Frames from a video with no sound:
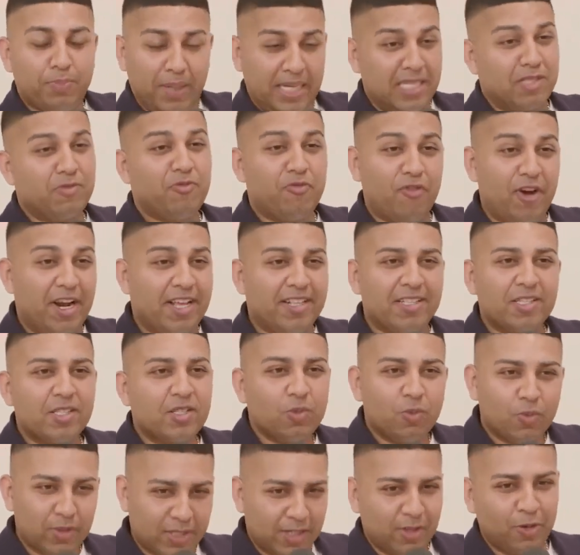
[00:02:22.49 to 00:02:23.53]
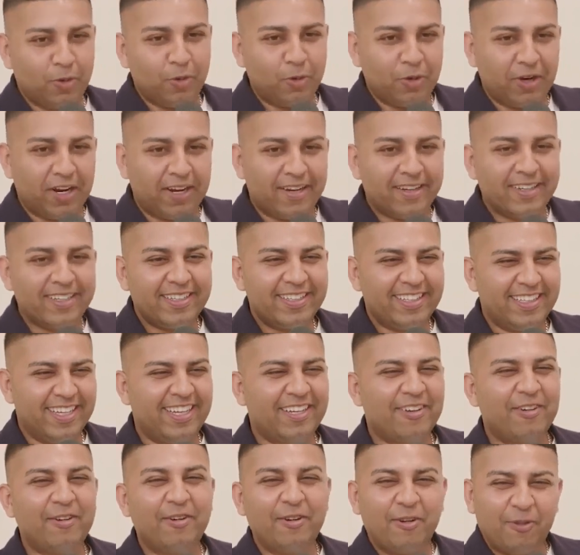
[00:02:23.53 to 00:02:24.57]
best friends was a Gora.
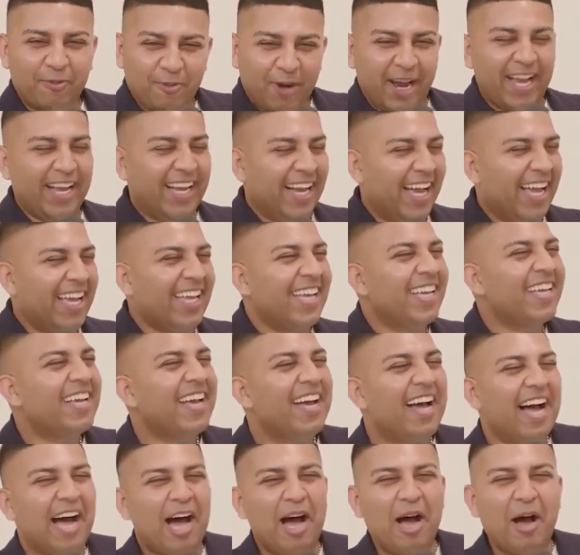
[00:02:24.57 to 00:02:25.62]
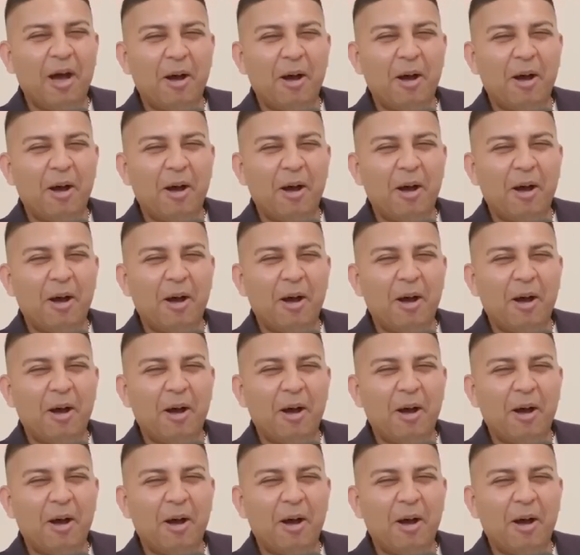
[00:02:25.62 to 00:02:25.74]
Mm. White guy, yeah.